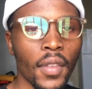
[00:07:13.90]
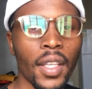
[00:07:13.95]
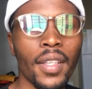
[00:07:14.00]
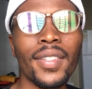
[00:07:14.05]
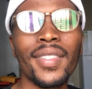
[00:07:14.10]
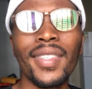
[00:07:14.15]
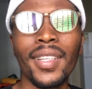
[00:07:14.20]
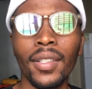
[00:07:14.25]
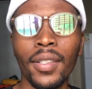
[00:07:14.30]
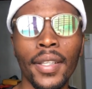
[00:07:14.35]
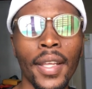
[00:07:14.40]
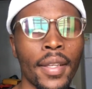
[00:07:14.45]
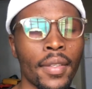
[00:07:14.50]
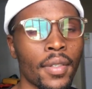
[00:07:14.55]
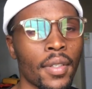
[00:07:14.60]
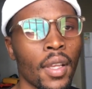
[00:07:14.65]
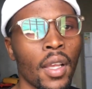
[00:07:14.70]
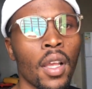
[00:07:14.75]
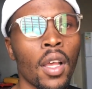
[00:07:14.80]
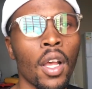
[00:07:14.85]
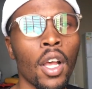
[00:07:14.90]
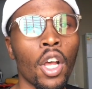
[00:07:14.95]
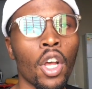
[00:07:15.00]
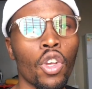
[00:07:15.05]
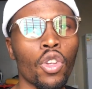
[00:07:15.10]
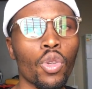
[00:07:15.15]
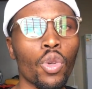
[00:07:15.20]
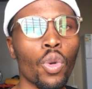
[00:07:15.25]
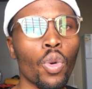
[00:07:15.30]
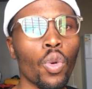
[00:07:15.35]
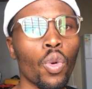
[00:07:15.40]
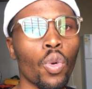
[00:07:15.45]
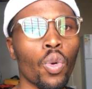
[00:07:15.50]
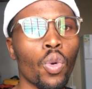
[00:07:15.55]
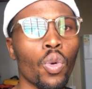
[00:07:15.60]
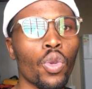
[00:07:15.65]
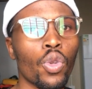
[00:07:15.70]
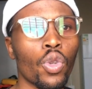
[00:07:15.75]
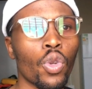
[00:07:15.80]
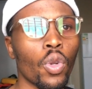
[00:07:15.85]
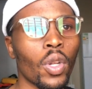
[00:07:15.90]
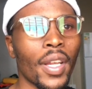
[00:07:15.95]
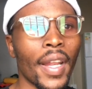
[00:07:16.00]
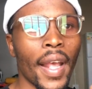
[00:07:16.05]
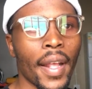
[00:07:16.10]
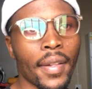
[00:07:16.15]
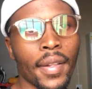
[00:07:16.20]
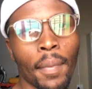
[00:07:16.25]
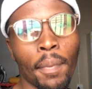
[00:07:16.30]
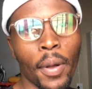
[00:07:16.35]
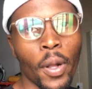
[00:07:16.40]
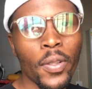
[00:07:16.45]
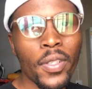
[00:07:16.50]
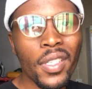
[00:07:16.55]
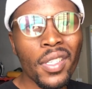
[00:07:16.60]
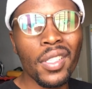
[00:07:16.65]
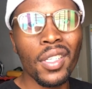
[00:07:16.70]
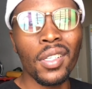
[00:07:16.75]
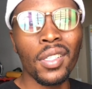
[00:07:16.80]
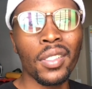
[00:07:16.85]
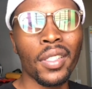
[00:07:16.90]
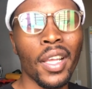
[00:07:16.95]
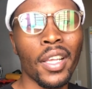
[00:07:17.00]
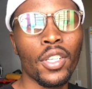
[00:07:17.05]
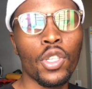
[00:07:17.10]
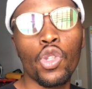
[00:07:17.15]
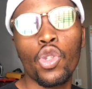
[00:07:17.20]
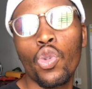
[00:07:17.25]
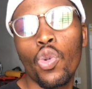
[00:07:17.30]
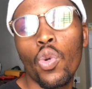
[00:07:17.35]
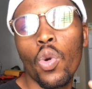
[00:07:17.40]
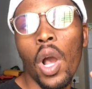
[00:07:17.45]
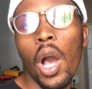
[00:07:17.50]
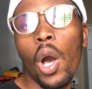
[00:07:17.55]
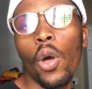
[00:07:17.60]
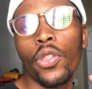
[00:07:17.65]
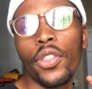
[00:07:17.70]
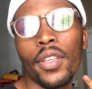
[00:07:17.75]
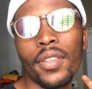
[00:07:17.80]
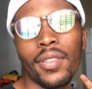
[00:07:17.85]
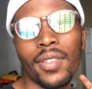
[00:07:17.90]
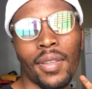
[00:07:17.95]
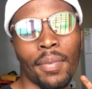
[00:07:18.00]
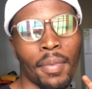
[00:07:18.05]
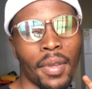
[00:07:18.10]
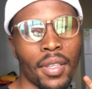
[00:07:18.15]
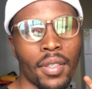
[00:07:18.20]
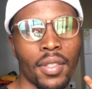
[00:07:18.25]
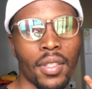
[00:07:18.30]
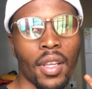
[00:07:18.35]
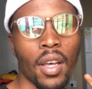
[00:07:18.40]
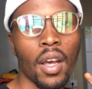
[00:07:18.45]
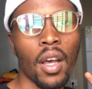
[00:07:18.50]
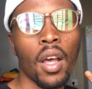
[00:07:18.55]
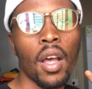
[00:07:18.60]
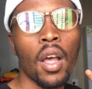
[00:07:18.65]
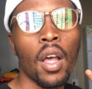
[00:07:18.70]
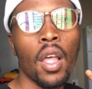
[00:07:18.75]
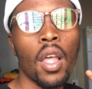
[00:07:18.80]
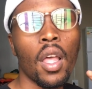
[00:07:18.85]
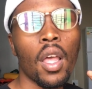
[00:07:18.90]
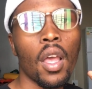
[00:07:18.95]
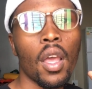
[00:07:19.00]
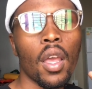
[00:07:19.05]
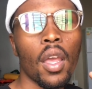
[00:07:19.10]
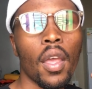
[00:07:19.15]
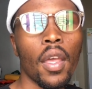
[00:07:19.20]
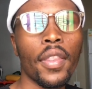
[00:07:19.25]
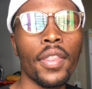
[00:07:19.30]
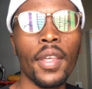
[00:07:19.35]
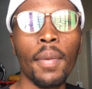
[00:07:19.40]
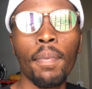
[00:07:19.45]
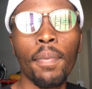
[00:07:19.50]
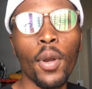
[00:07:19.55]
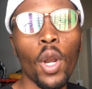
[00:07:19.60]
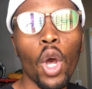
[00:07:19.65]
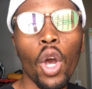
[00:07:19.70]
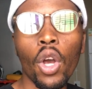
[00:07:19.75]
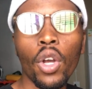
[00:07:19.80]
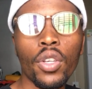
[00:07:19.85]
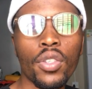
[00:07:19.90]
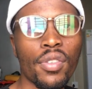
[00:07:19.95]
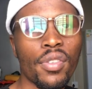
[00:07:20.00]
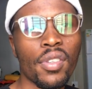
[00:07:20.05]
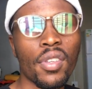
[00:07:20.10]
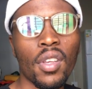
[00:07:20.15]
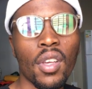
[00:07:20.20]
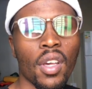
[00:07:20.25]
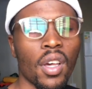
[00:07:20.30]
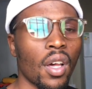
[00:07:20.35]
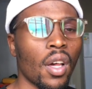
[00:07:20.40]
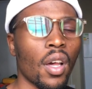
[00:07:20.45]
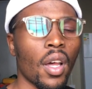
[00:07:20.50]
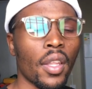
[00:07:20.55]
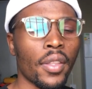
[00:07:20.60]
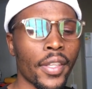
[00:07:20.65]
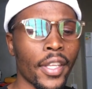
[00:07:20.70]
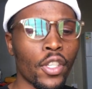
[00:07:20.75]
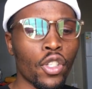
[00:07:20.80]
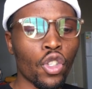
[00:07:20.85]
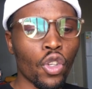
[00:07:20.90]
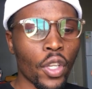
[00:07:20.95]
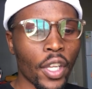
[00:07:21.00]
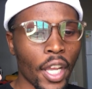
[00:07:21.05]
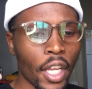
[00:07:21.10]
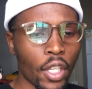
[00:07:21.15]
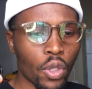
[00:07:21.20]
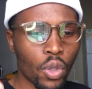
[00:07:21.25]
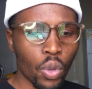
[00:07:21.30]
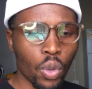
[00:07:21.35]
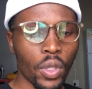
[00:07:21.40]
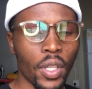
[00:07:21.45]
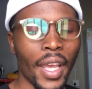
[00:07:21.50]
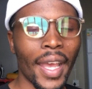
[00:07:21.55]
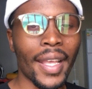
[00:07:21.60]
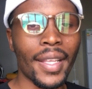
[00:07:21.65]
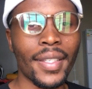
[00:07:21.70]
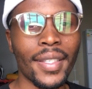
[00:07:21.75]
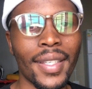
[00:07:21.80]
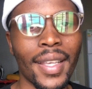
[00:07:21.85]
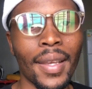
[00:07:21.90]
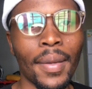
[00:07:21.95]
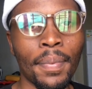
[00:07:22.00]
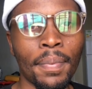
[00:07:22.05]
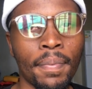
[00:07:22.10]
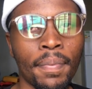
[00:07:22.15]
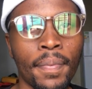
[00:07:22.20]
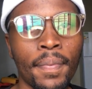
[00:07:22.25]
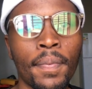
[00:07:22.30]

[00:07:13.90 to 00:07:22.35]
stillness, you you learn about stillness throughout the semester uh, in the blogs, and then you get to the exam,